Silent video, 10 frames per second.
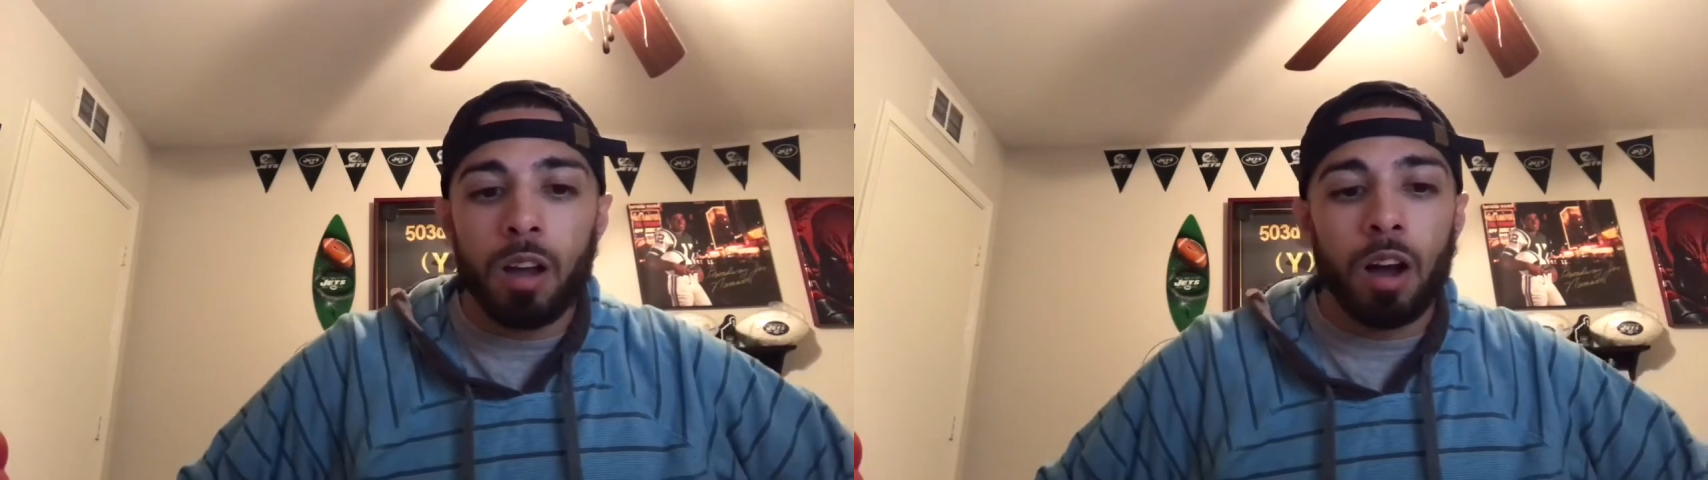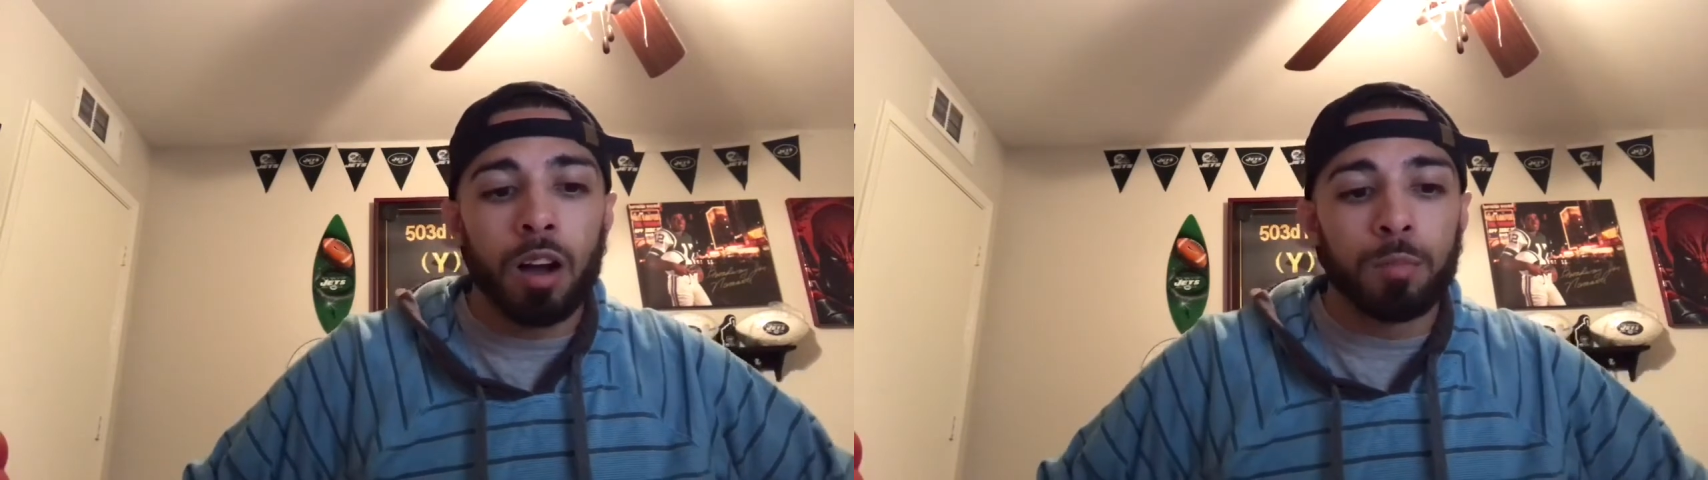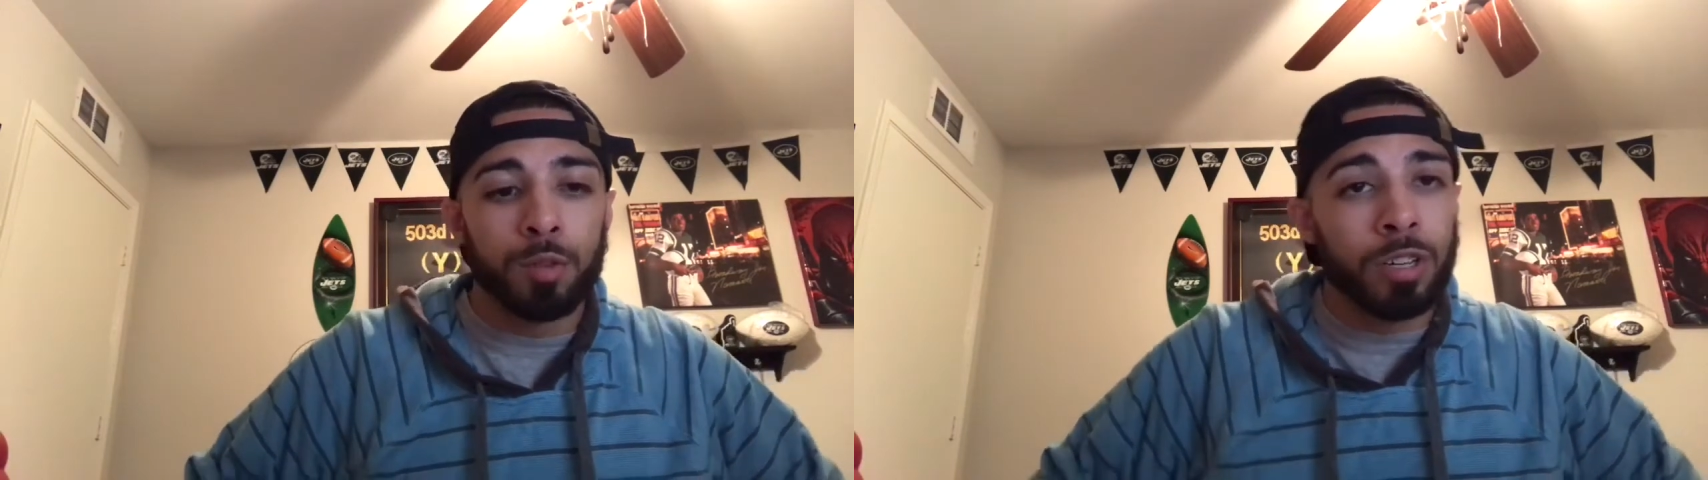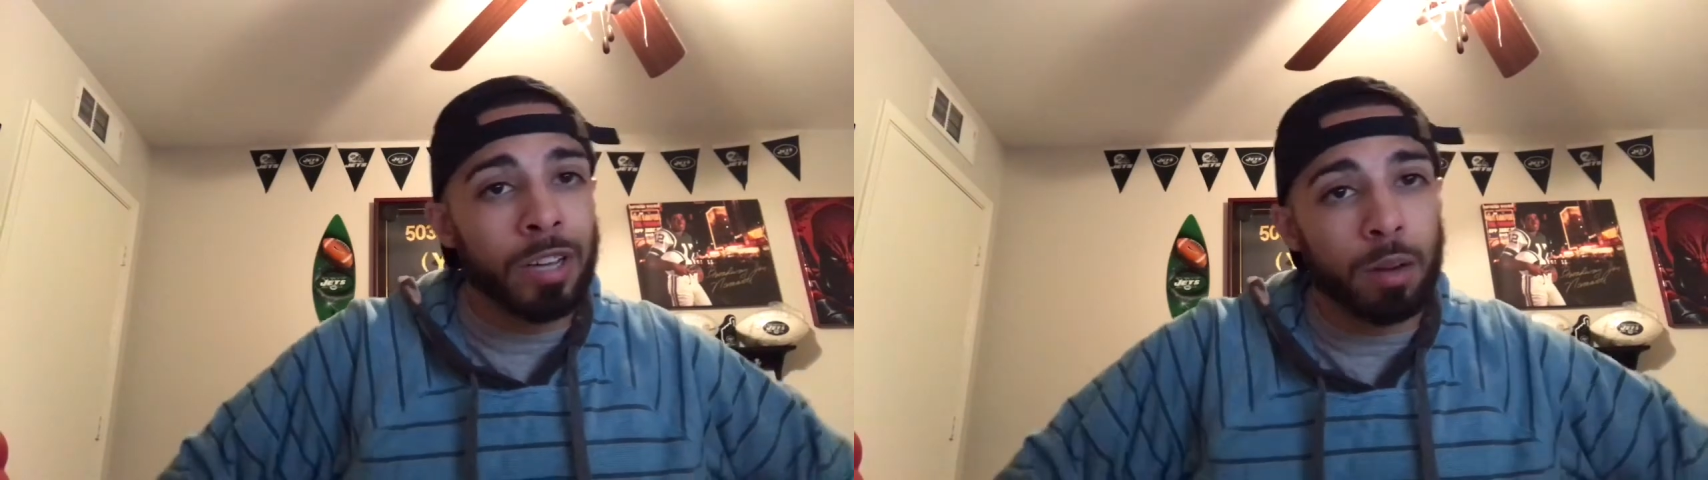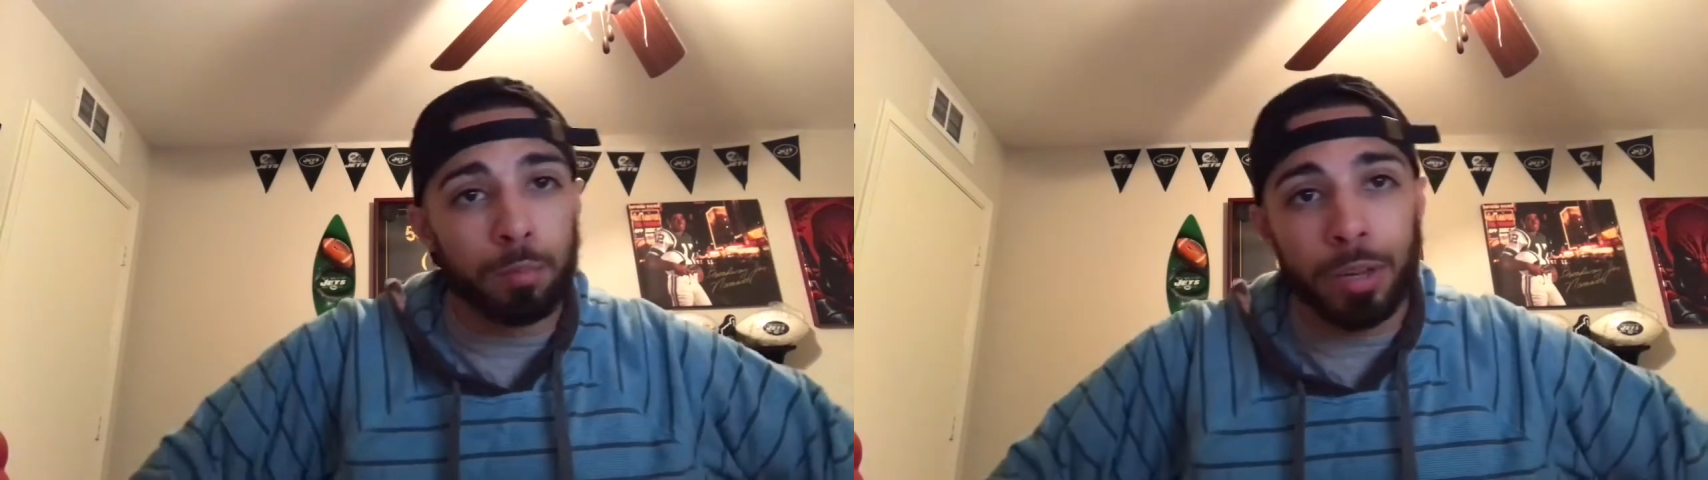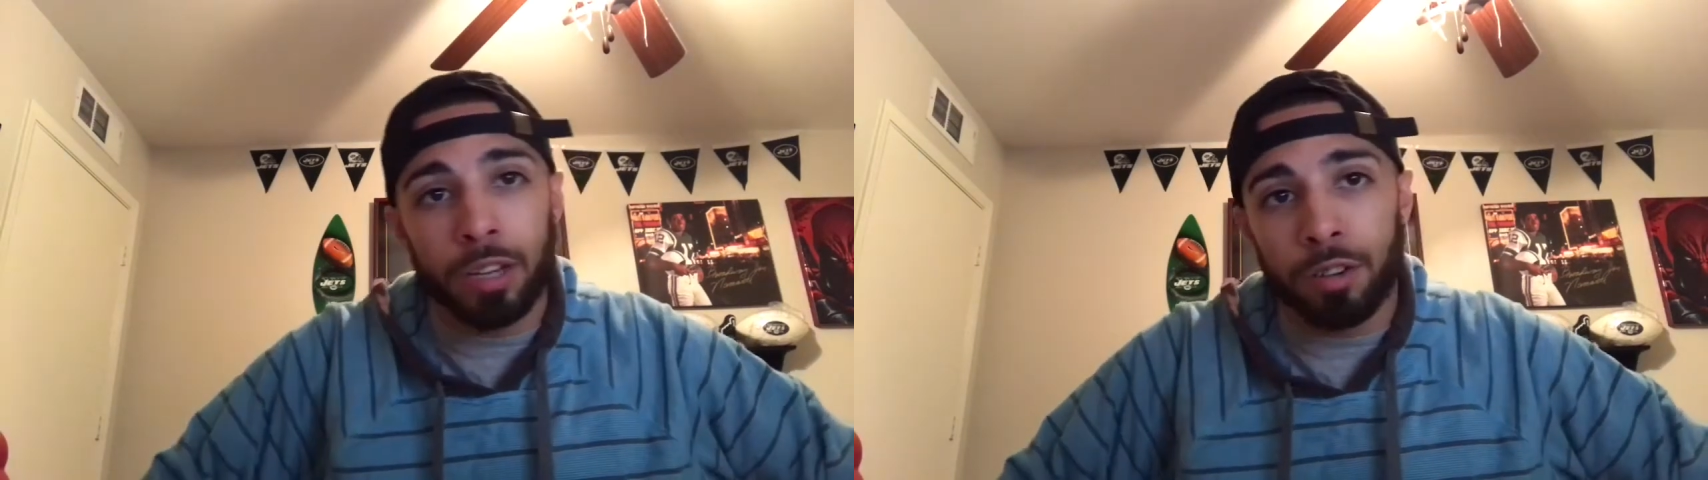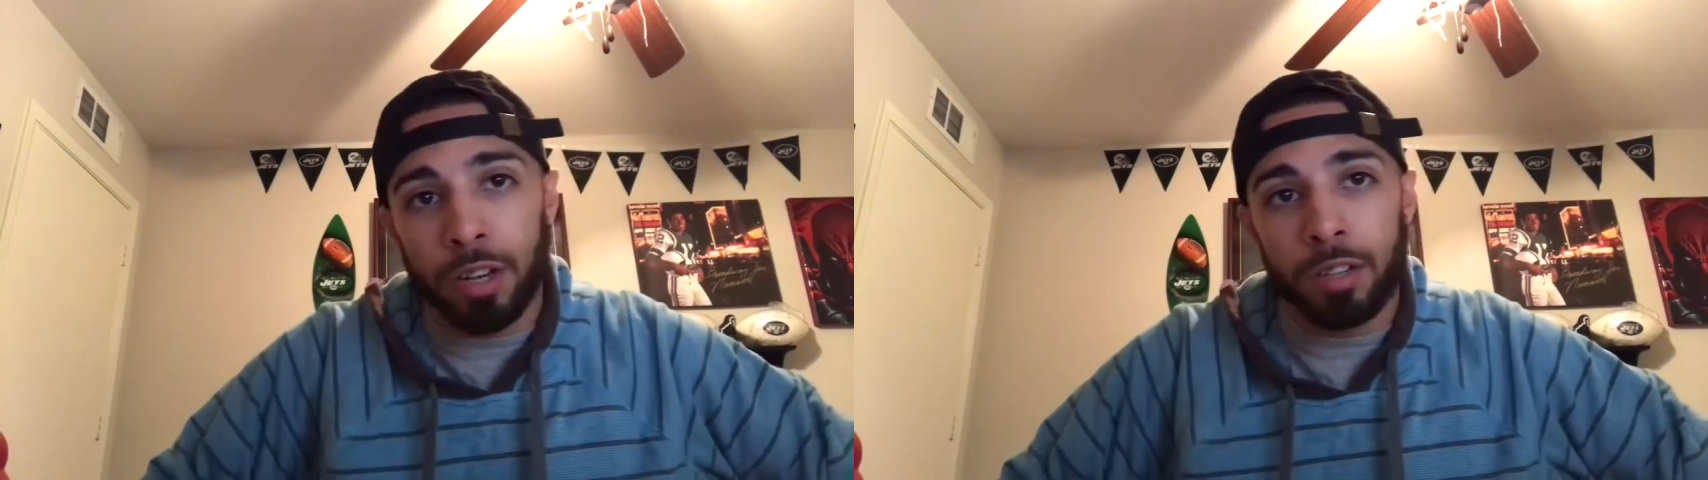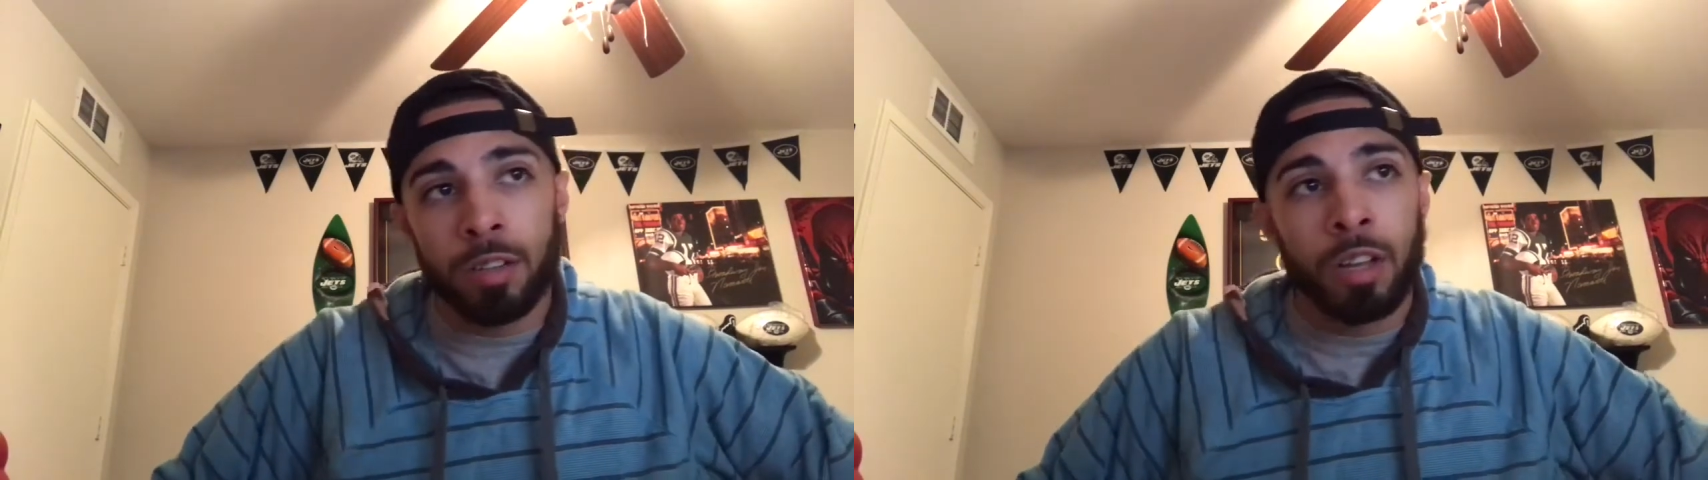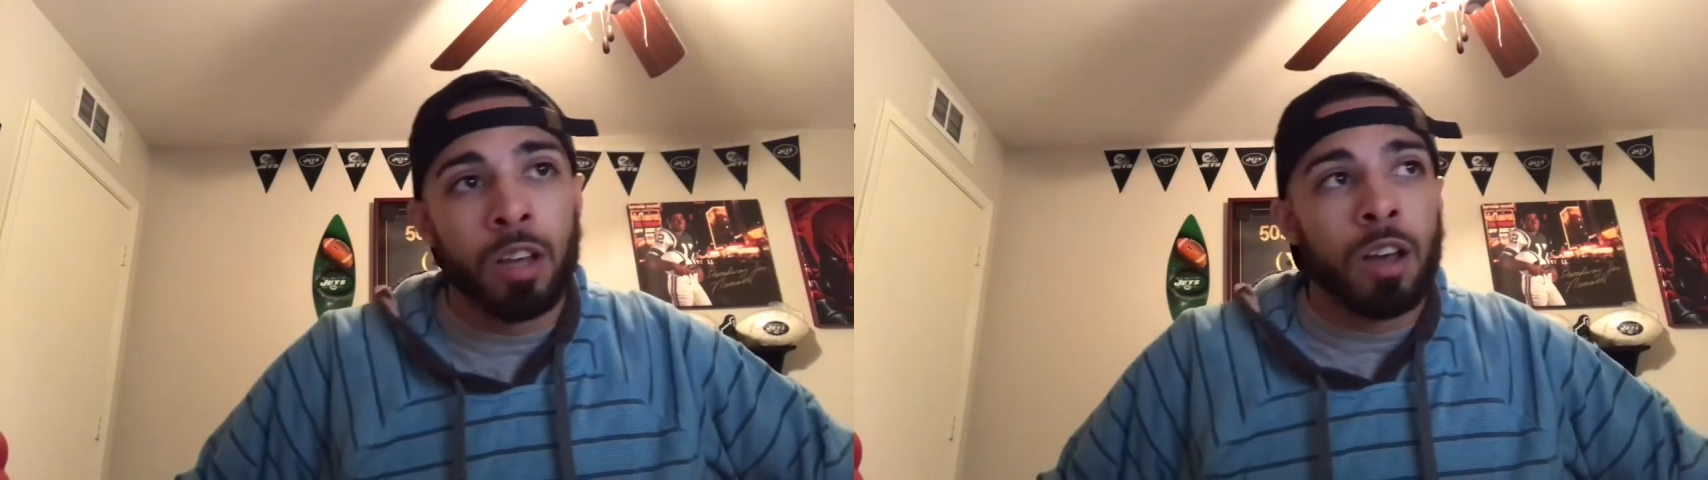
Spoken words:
You can get a big crate,